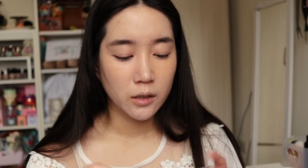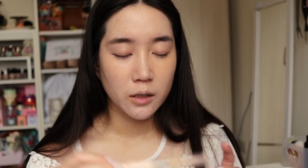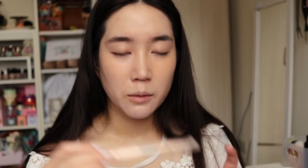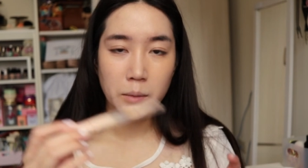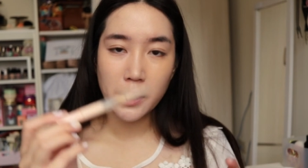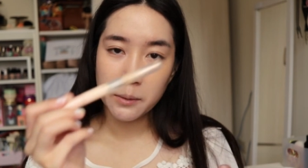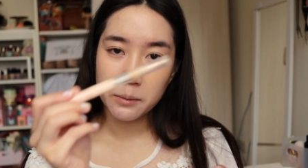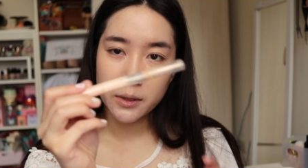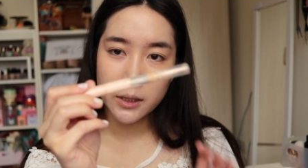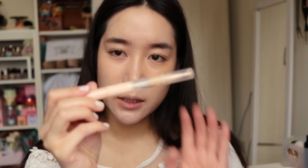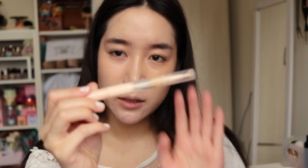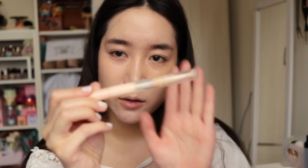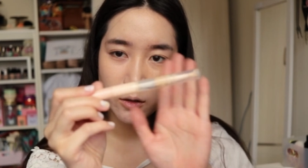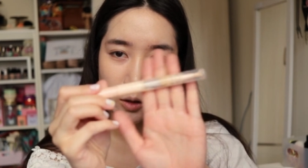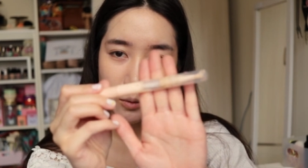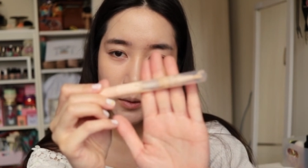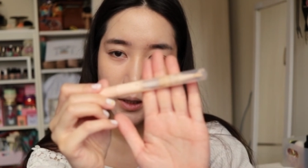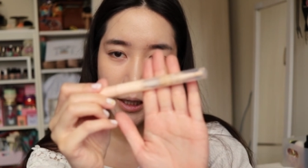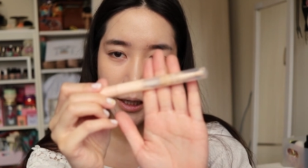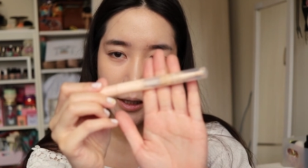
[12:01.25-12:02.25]
the Maybelline
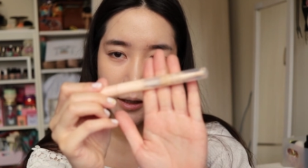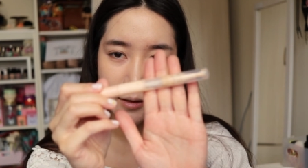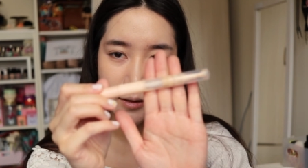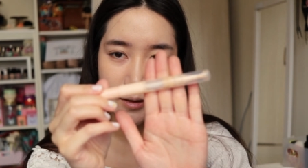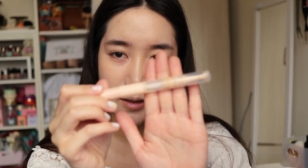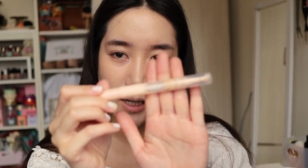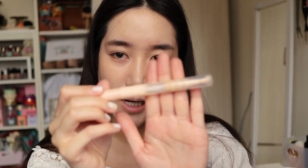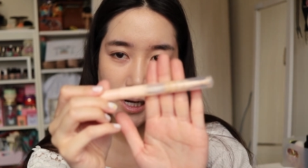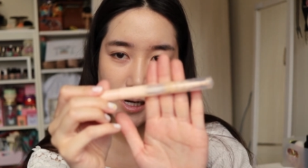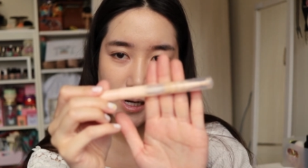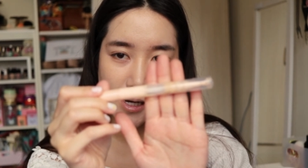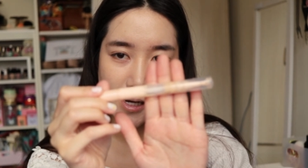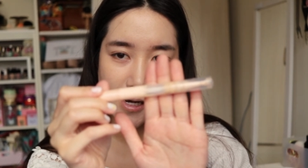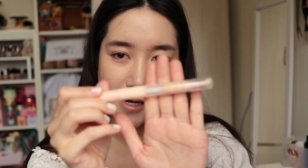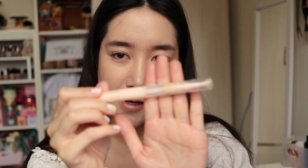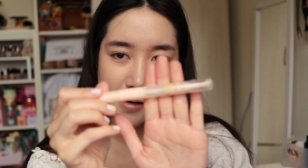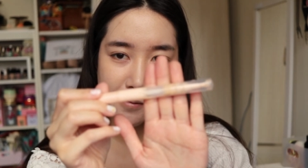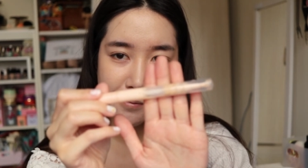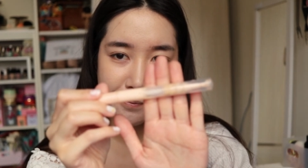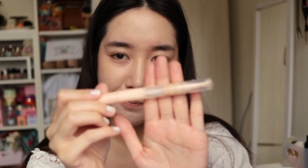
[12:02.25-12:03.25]
Luminex
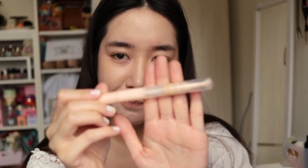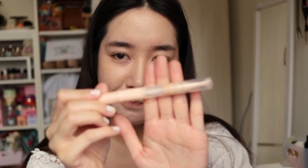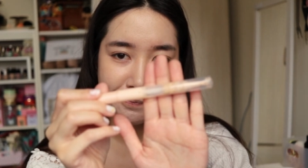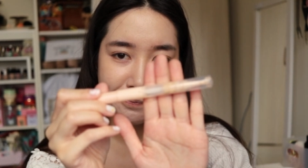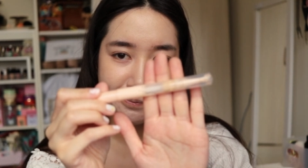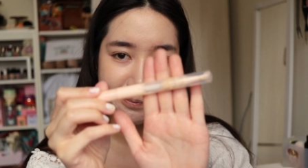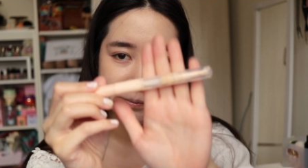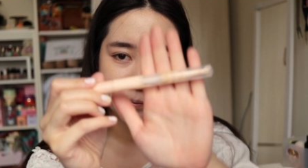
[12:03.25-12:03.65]
um,